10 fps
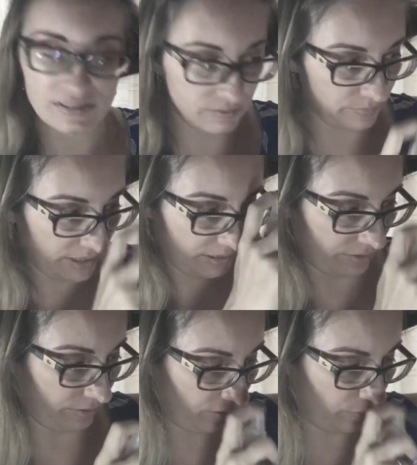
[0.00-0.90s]
doesn't make
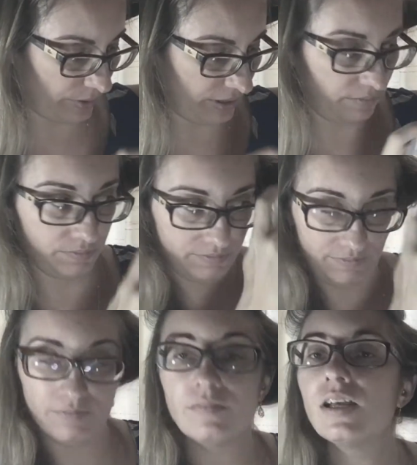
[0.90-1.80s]
like really big
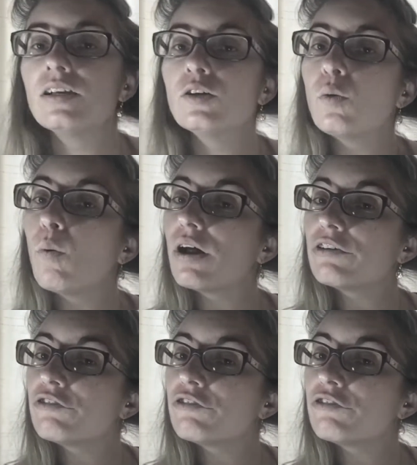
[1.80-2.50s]
water